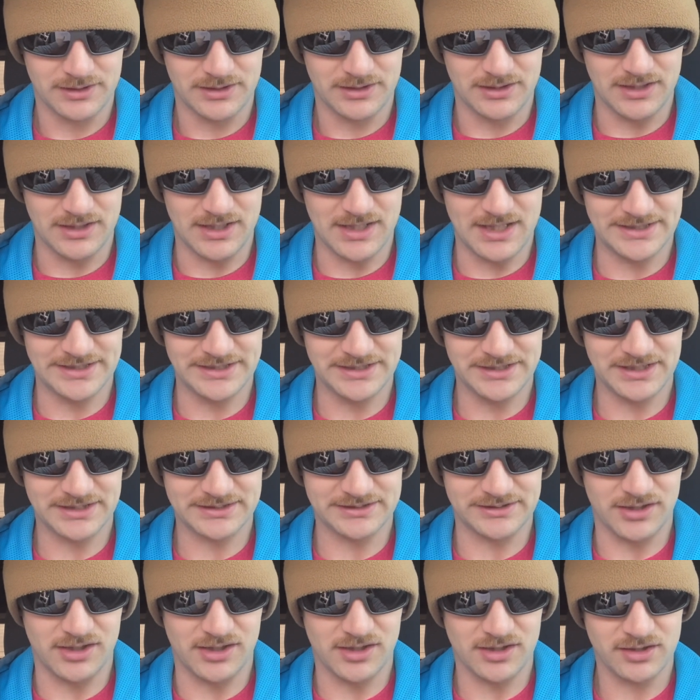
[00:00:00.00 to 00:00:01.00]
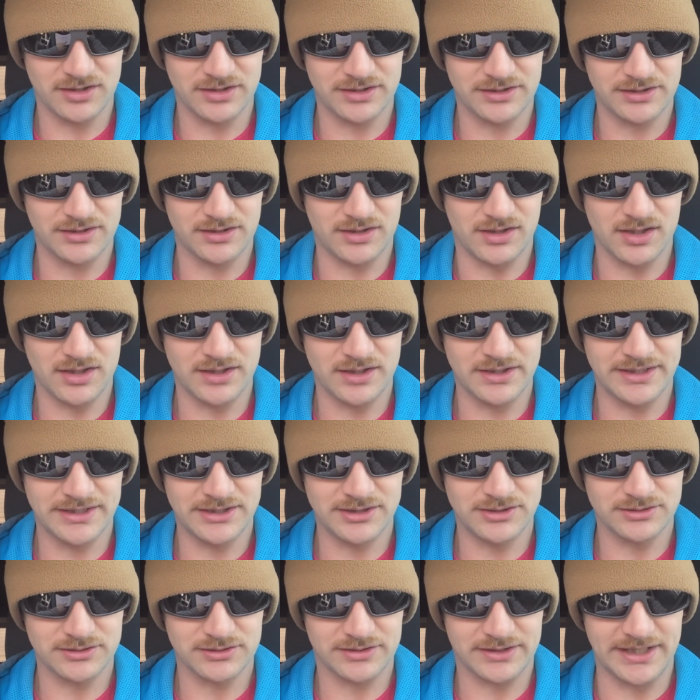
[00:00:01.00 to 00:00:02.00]
Then you got the
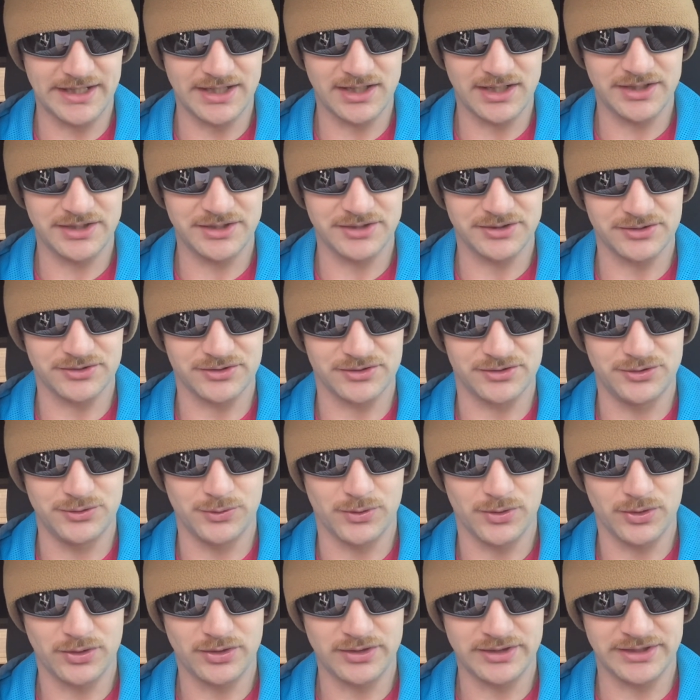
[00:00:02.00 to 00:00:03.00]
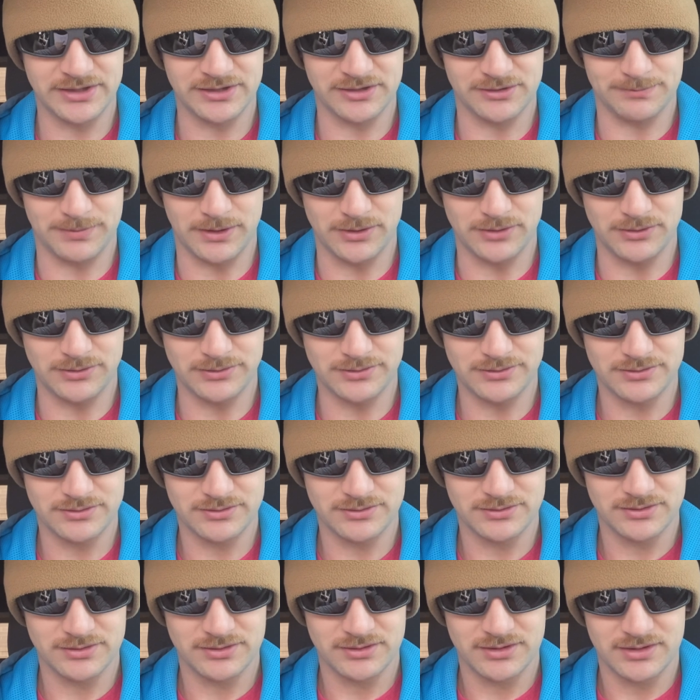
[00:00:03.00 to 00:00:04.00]
R&L Carriers New Orleans Bowl.
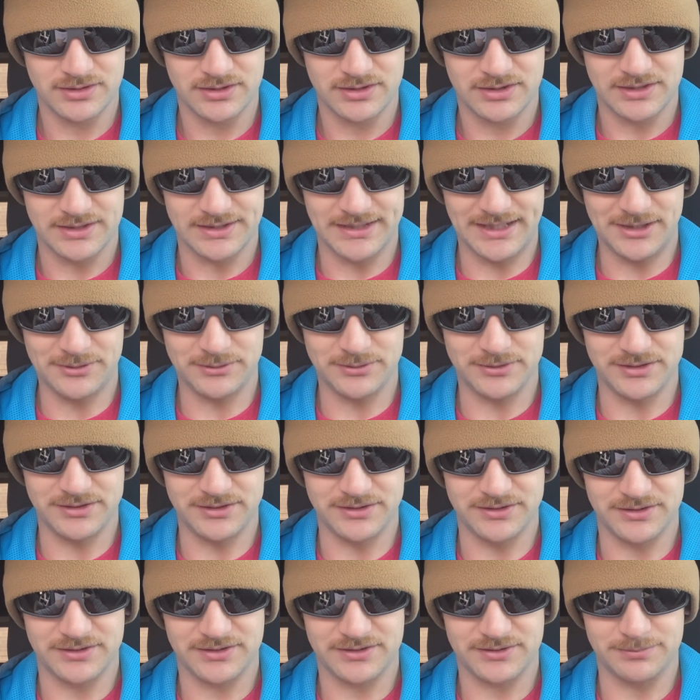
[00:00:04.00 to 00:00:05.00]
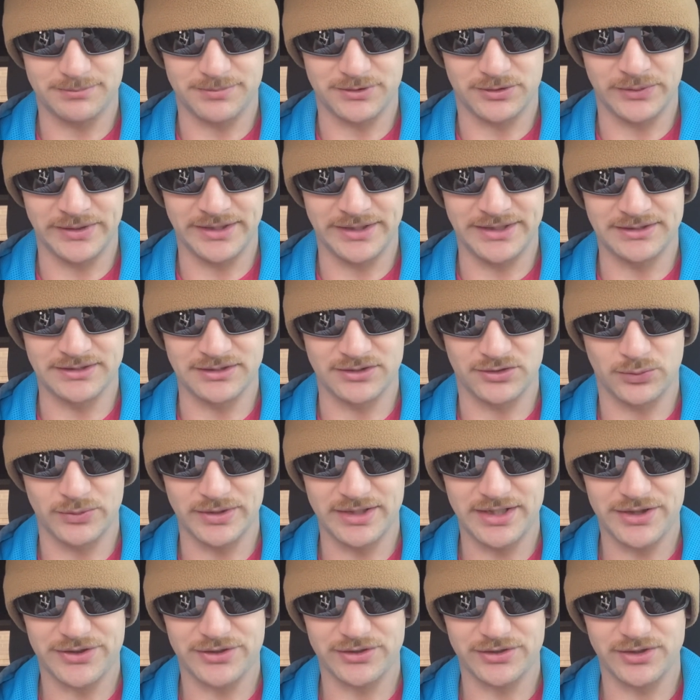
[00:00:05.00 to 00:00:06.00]
That was between the
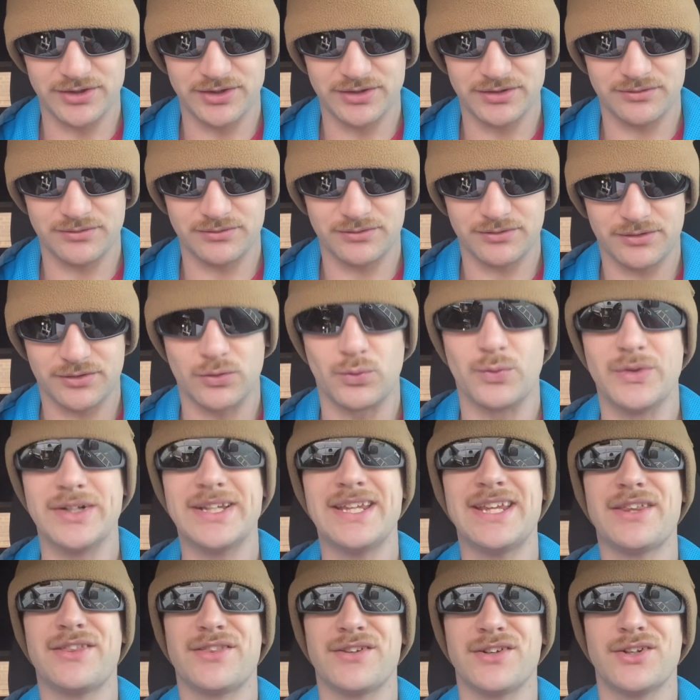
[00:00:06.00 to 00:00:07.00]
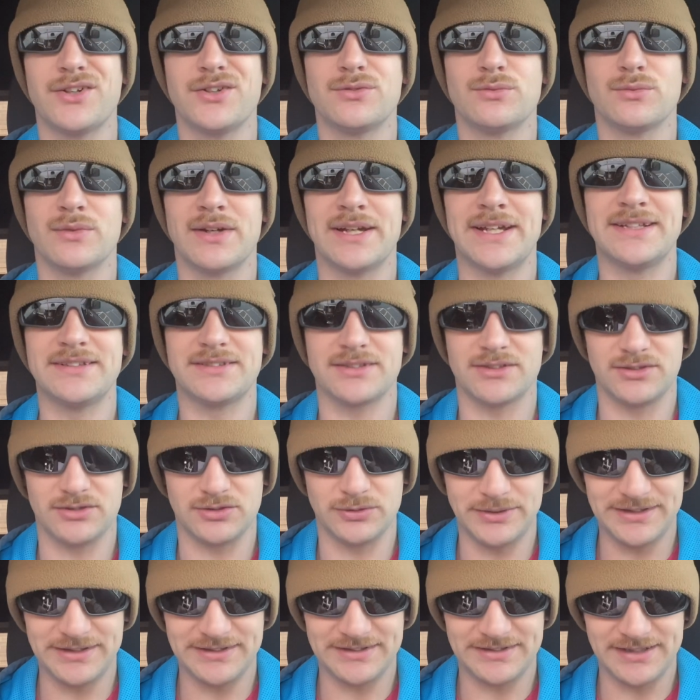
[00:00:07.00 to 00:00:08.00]
23rd ranked
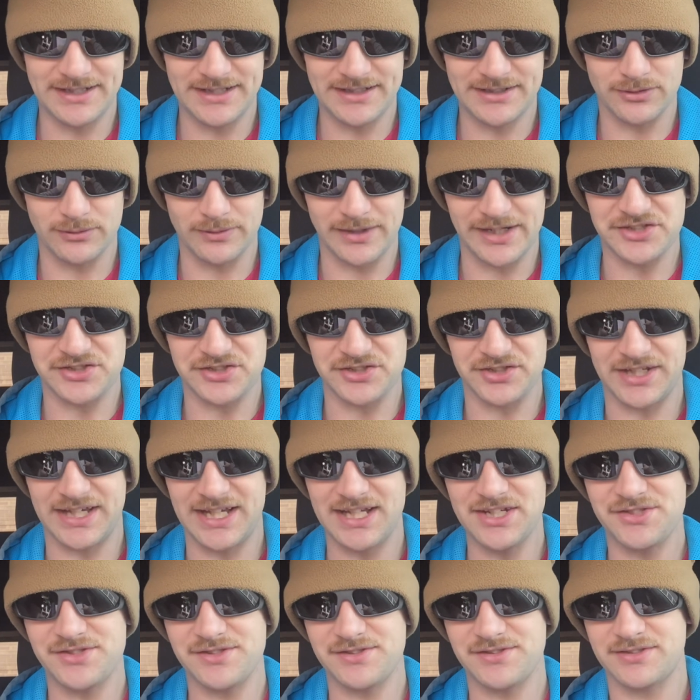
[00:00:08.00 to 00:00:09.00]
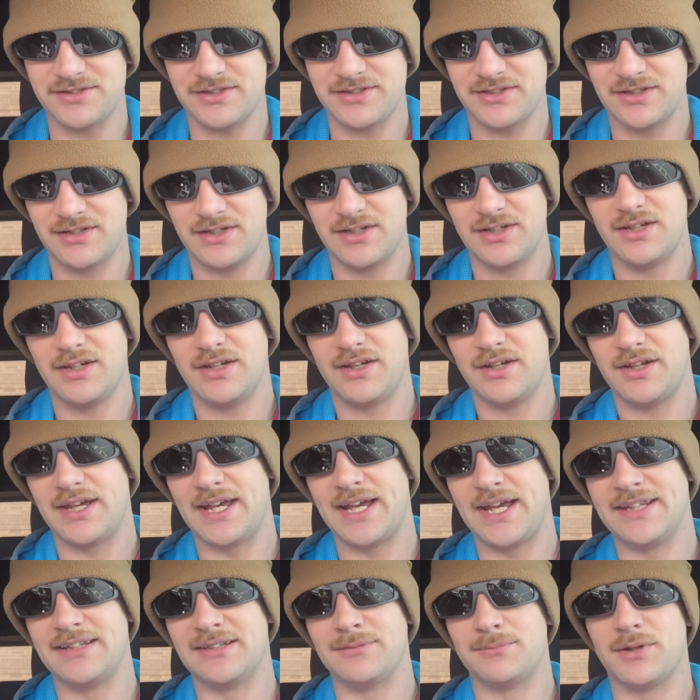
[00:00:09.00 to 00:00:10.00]
Louisiana Raging Cajuns
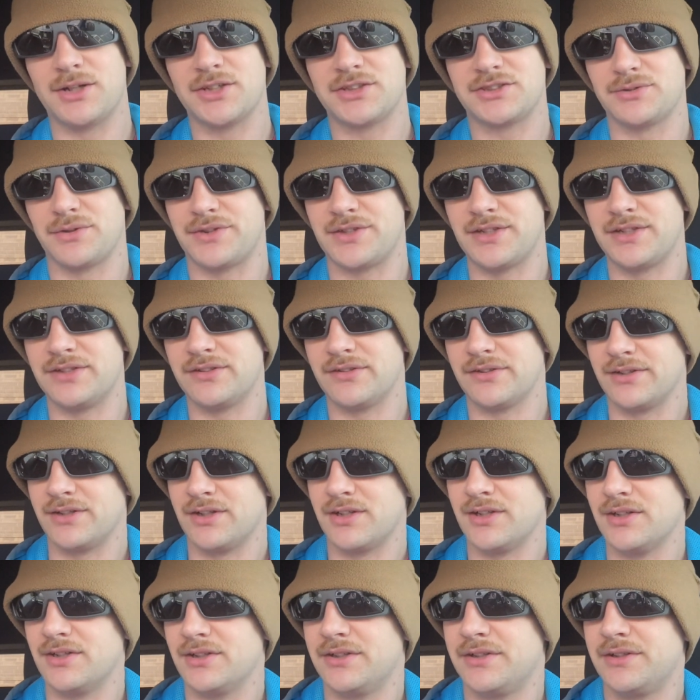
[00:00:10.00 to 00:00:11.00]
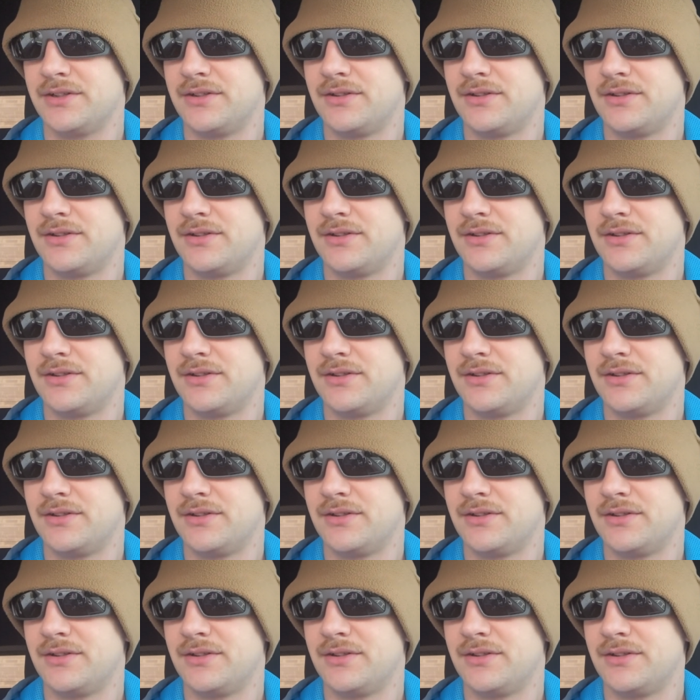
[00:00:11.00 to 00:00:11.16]
and the Marshall Thundering Herd.